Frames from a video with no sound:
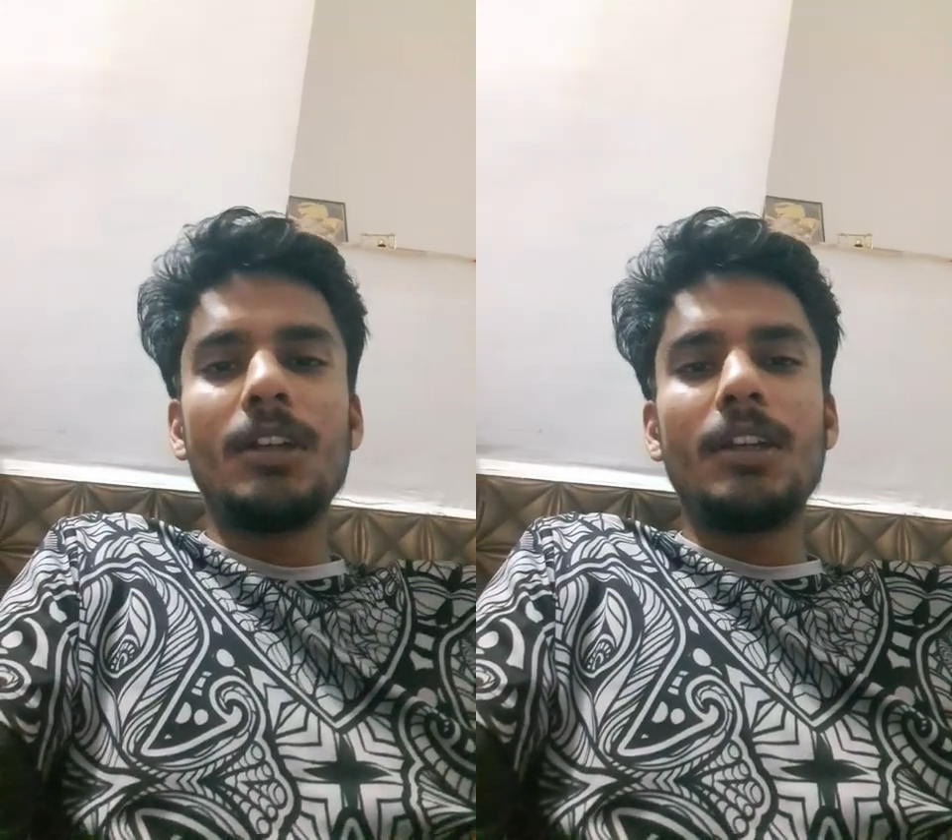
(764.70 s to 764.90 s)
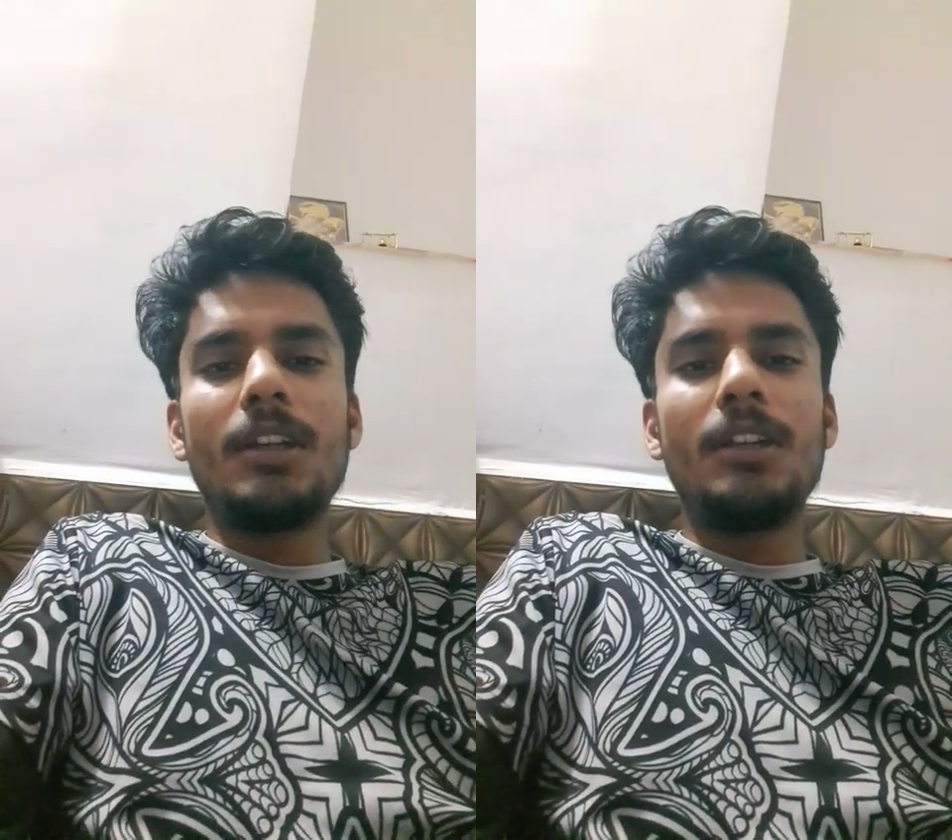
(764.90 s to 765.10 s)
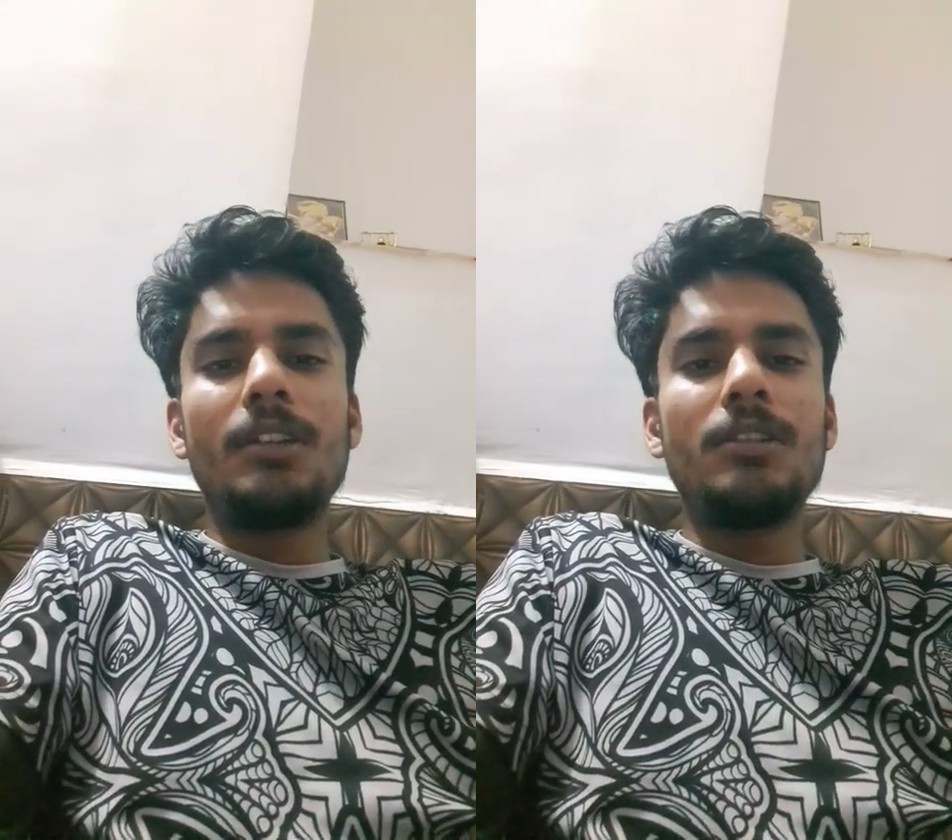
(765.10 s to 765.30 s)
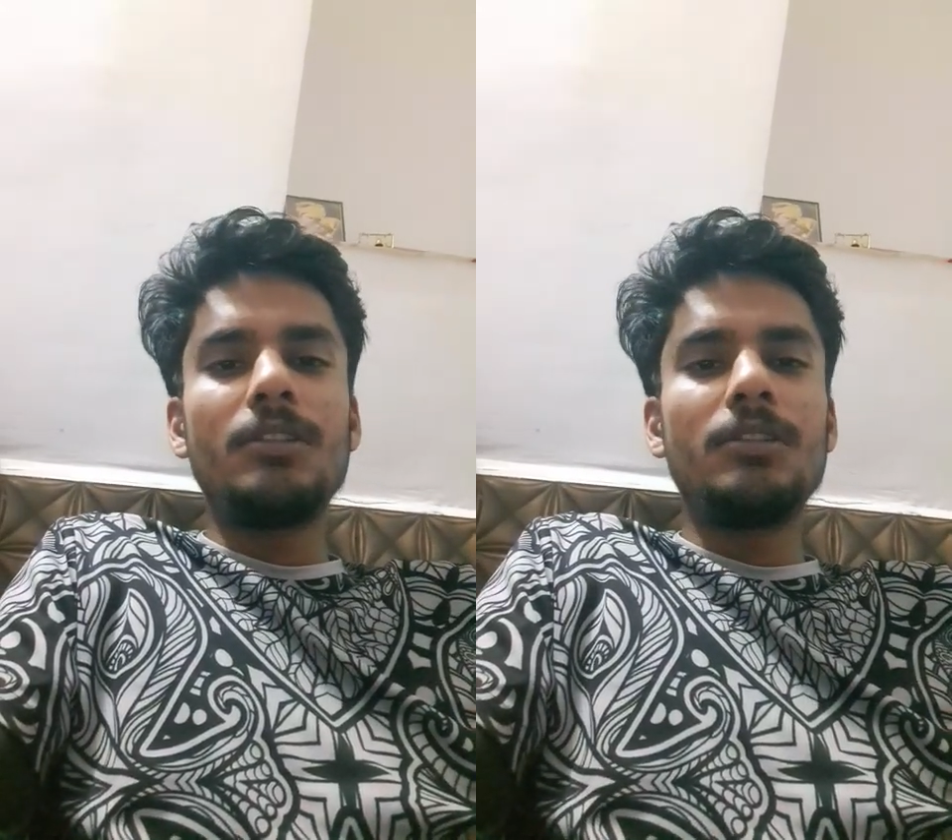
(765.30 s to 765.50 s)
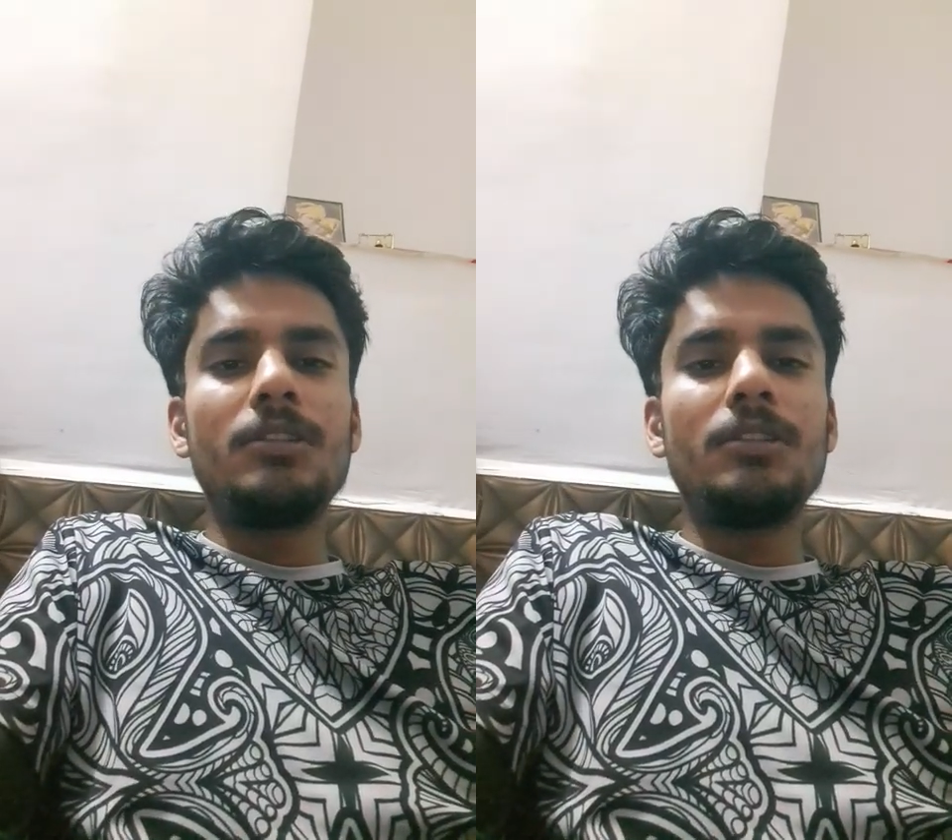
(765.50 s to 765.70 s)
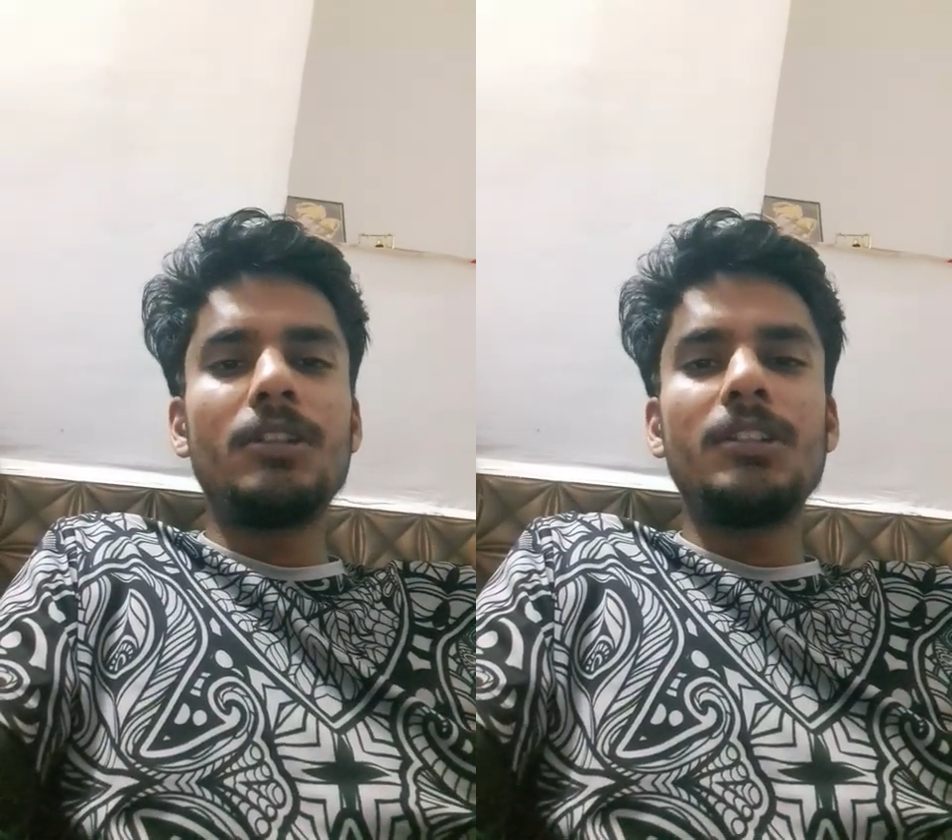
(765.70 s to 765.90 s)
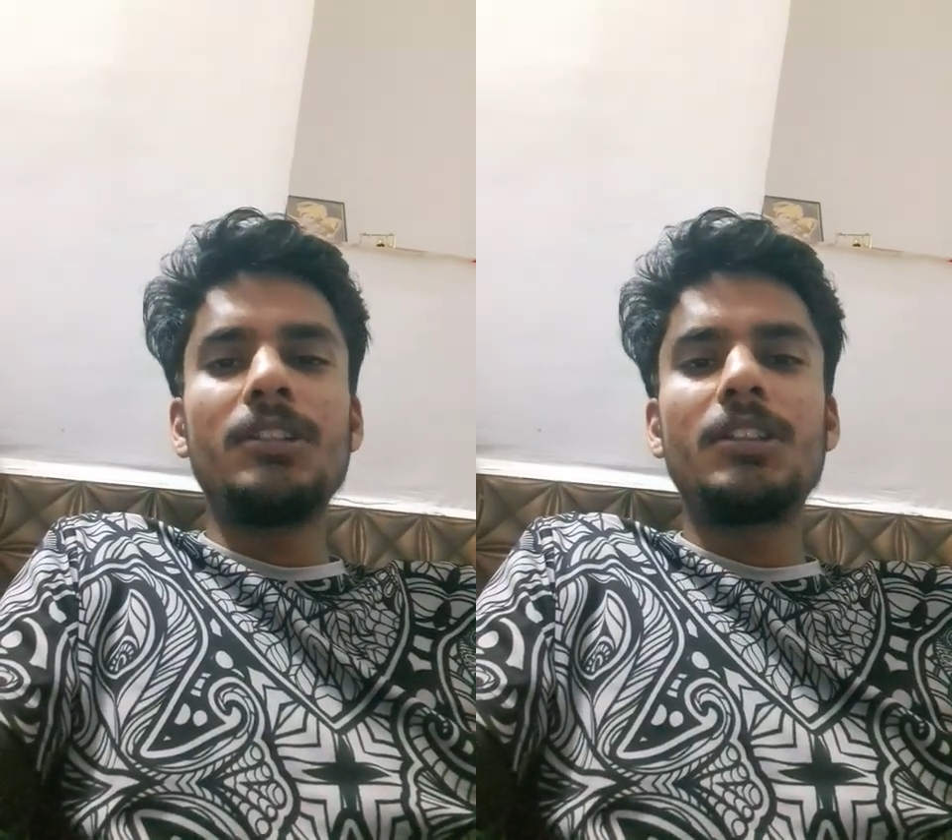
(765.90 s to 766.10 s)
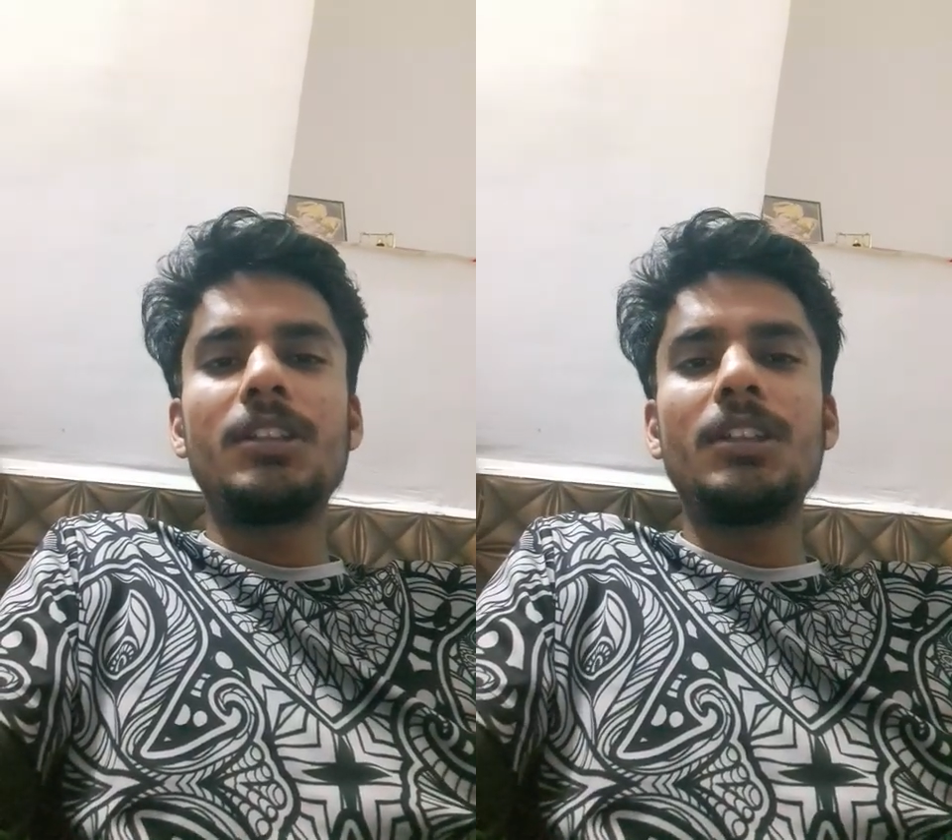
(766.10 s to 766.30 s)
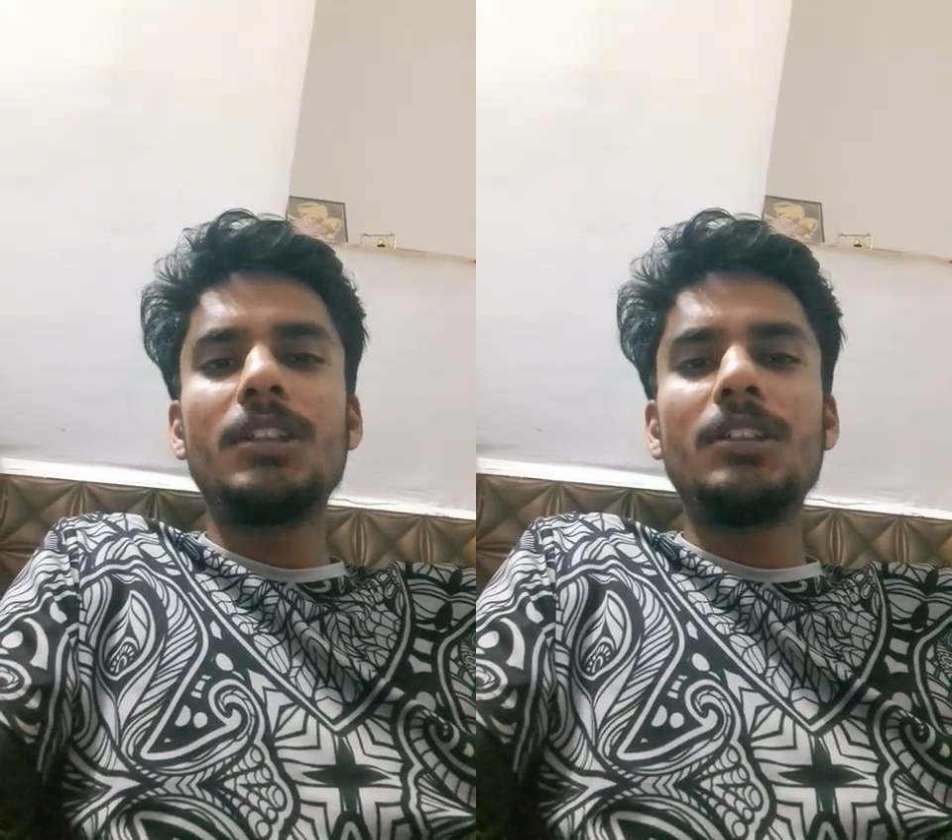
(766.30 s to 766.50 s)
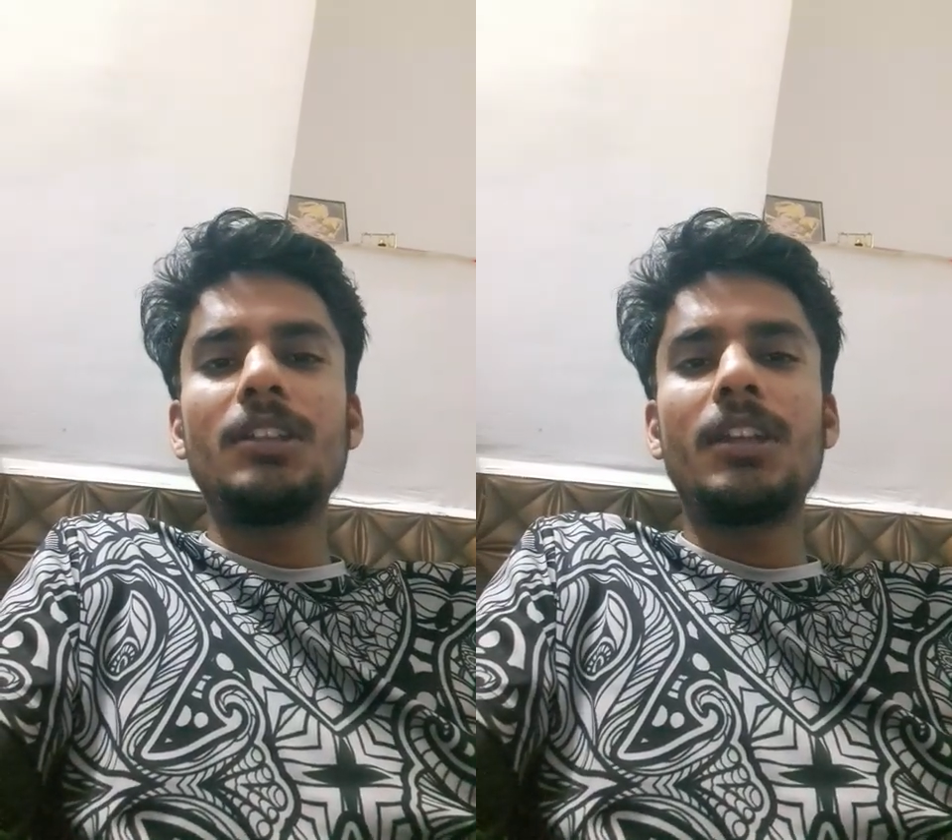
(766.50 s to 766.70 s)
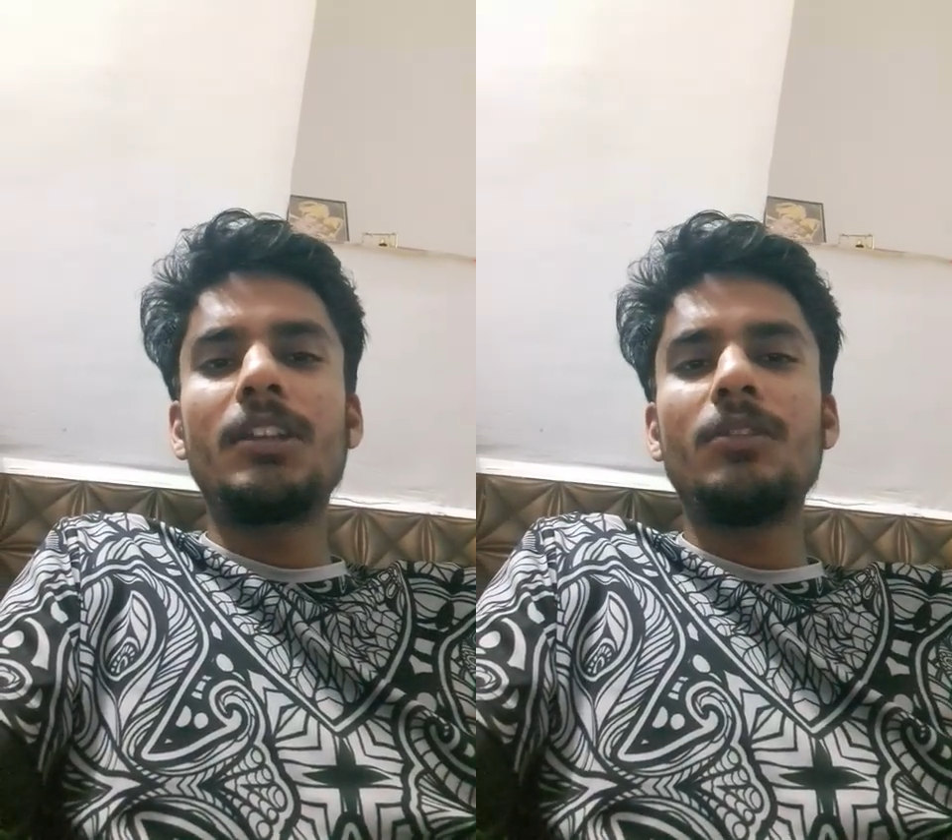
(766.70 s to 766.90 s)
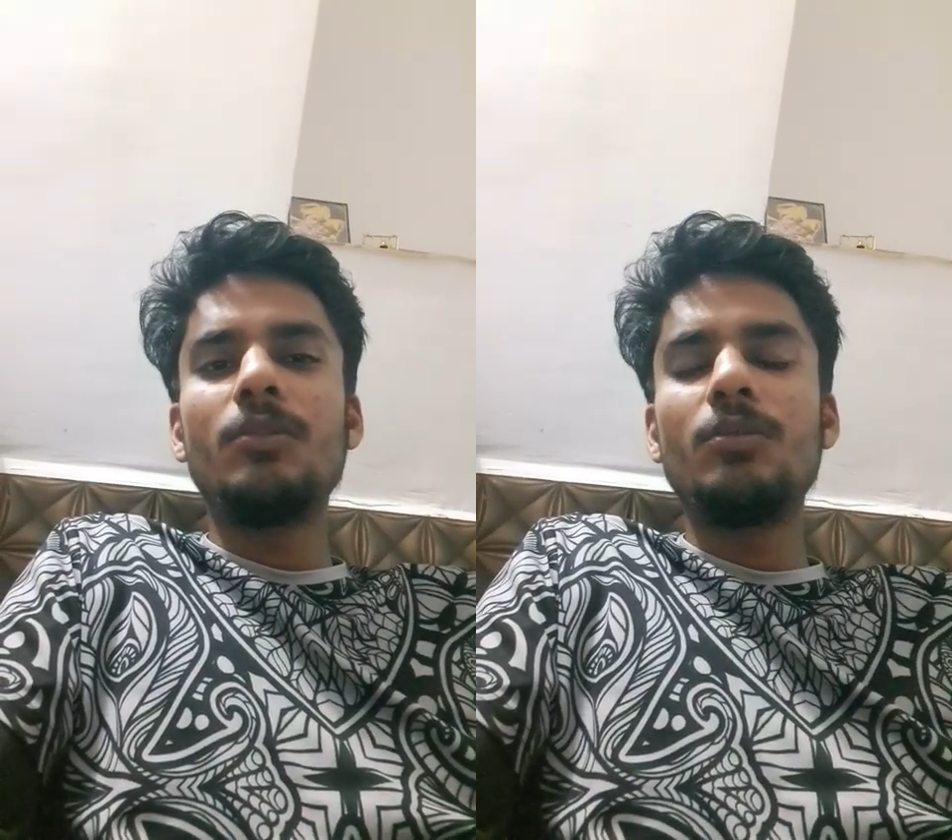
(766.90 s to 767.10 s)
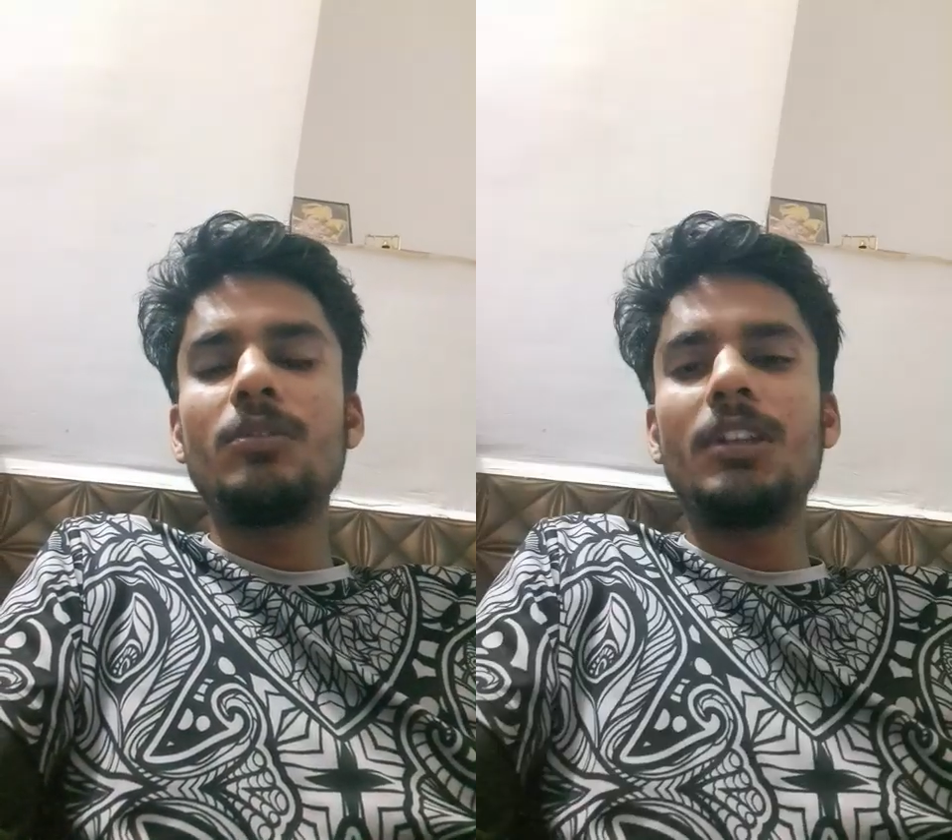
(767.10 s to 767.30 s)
And other thing is like use